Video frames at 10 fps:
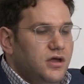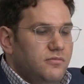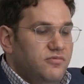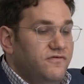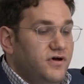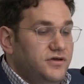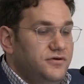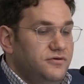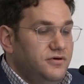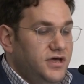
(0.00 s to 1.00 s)
provide
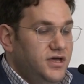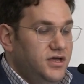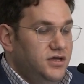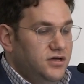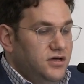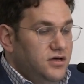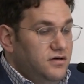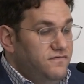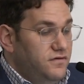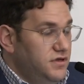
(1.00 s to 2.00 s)
you a
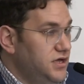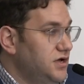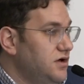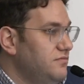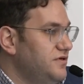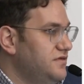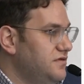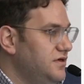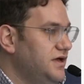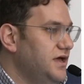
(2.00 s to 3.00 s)
fully encompassed
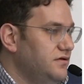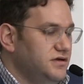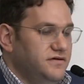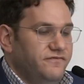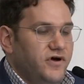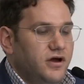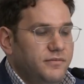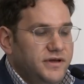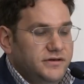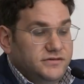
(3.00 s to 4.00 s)
accounting
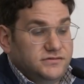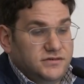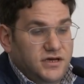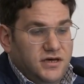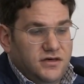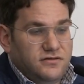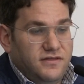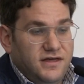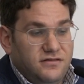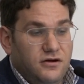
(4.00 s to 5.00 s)
environment.
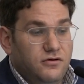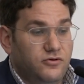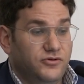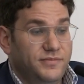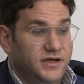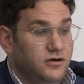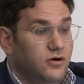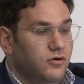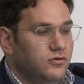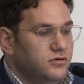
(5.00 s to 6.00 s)
So that's our ultimate
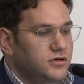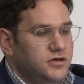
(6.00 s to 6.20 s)
goal.